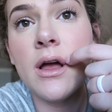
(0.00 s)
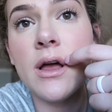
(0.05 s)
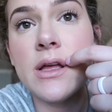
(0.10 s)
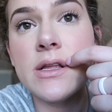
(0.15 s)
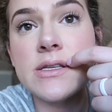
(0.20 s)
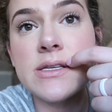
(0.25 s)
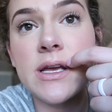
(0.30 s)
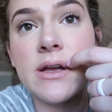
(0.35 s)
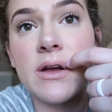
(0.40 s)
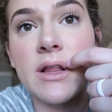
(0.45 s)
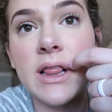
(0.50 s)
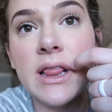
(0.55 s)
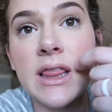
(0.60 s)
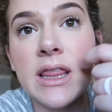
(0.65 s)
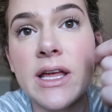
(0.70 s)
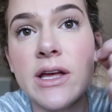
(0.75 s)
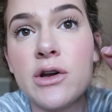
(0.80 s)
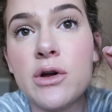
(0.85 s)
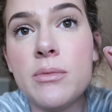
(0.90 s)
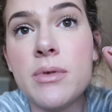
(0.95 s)
It's, like,
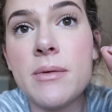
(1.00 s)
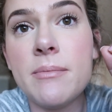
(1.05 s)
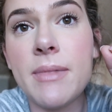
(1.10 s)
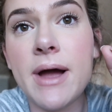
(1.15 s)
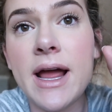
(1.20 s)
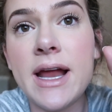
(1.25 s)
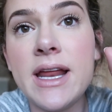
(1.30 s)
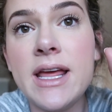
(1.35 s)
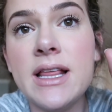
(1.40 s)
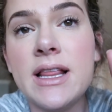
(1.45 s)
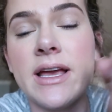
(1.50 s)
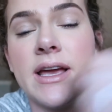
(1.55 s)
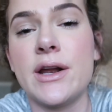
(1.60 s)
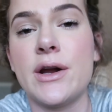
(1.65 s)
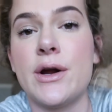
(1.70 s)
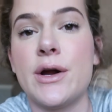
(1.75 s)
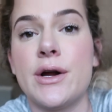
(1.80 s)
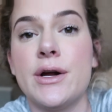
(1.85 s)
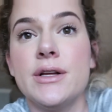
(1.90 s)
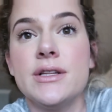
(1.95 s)
little but mighty, like, it
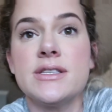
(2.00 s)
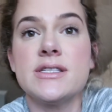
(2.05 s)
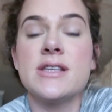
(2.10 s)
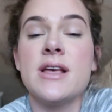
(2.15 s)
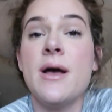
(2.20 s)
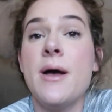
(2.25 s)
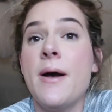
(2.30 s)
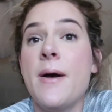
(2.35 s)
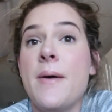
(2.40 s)
hurts.